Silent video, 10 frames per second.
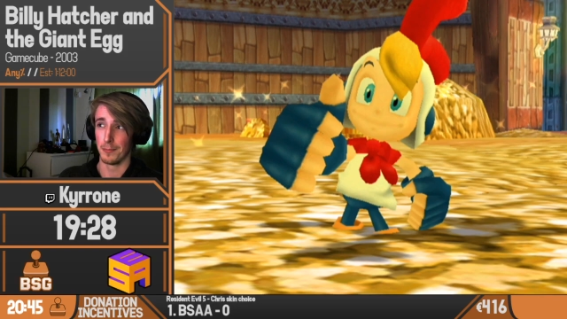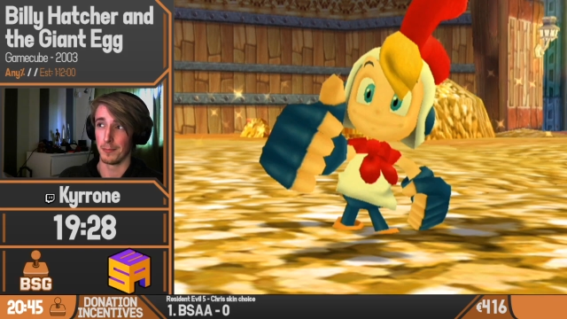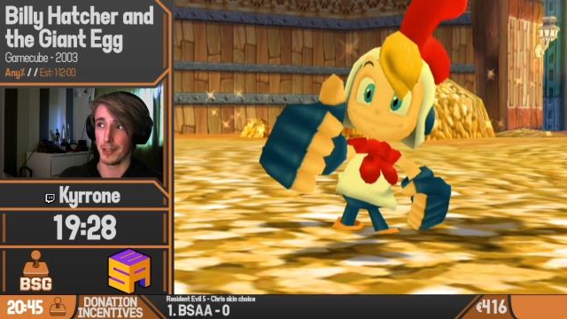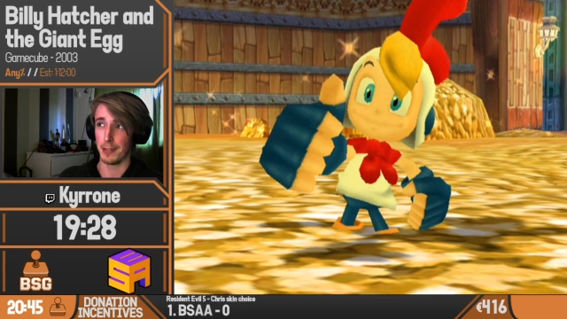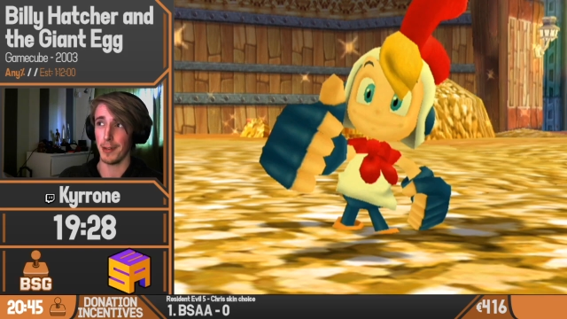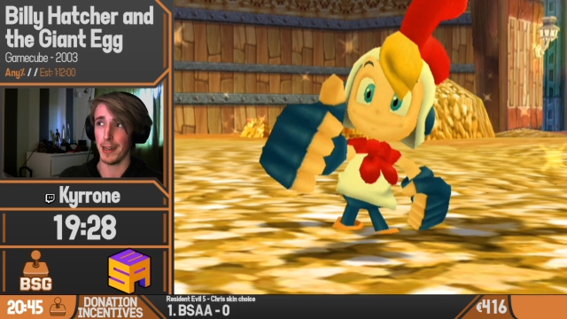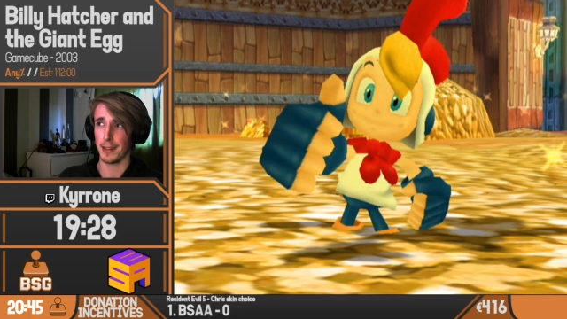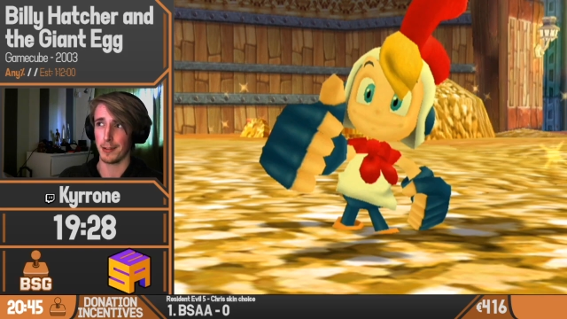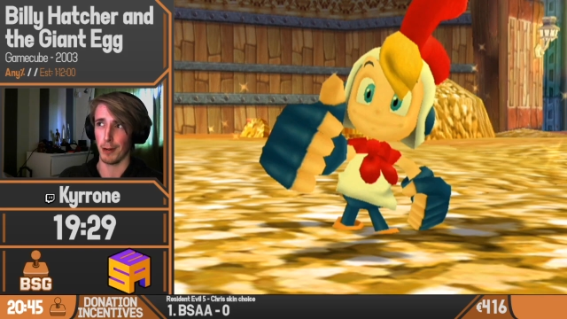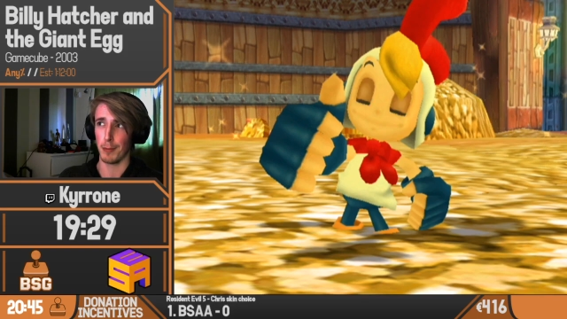we should really
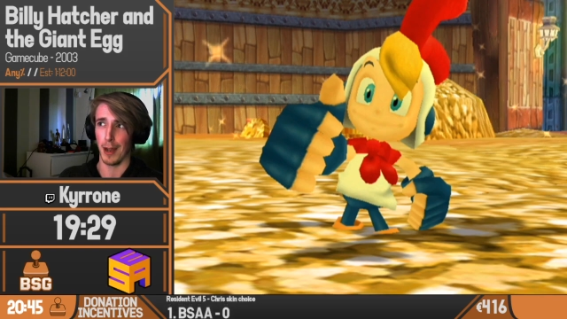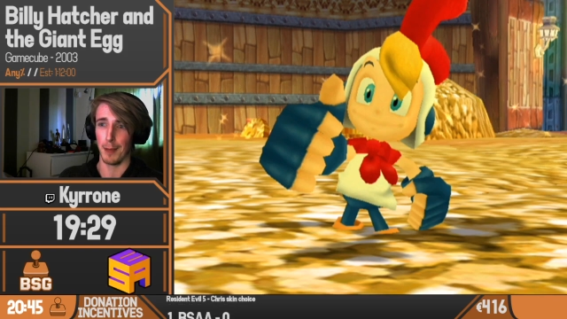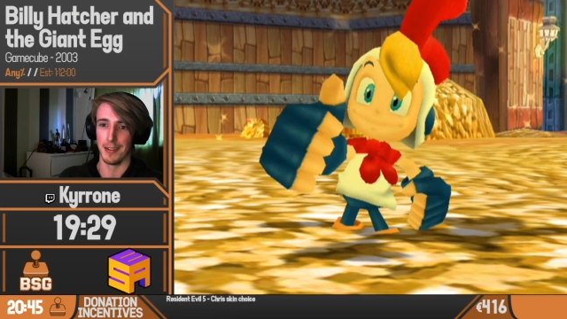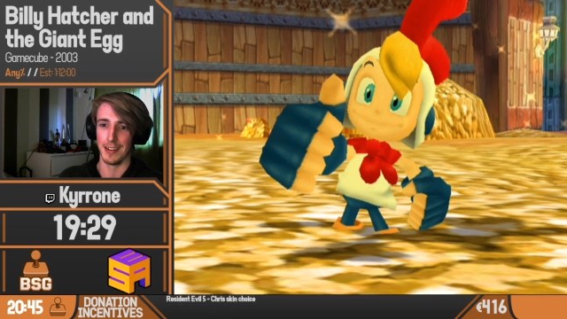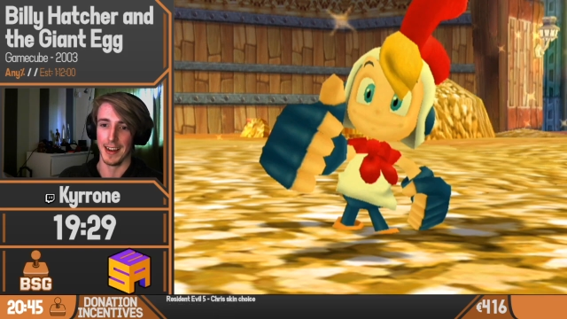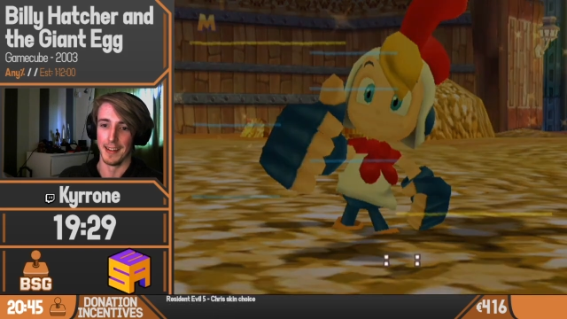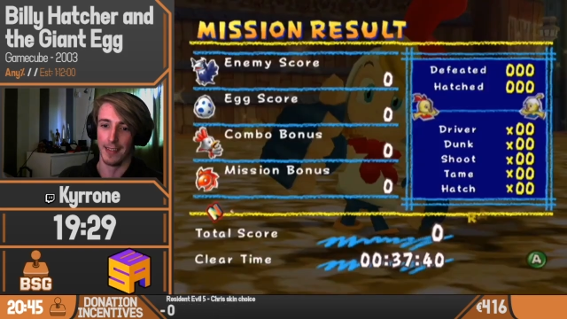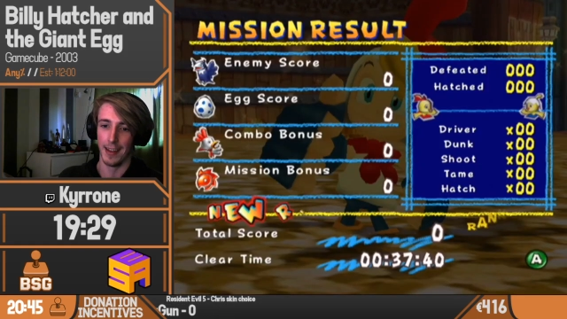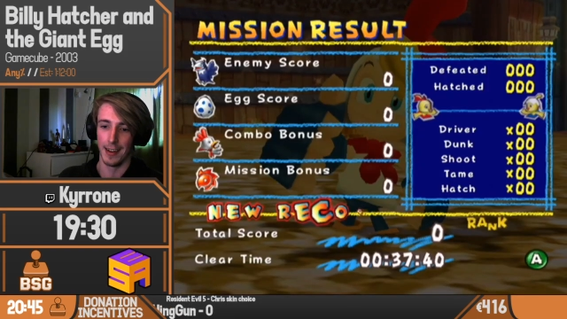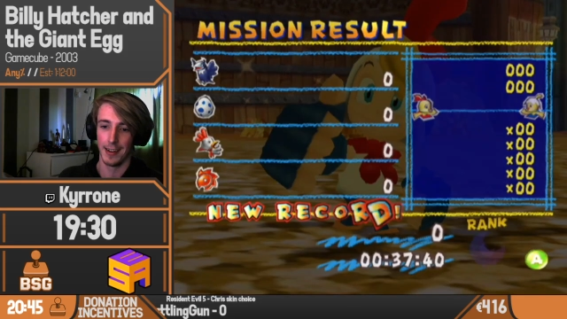describe what happened at the end
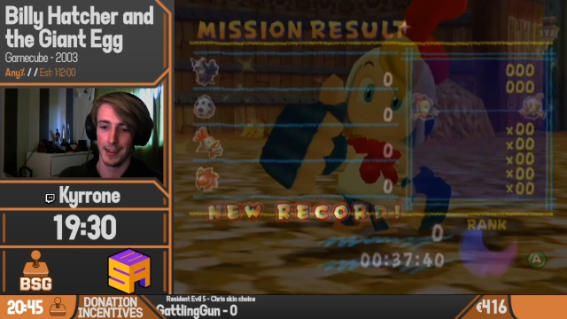there.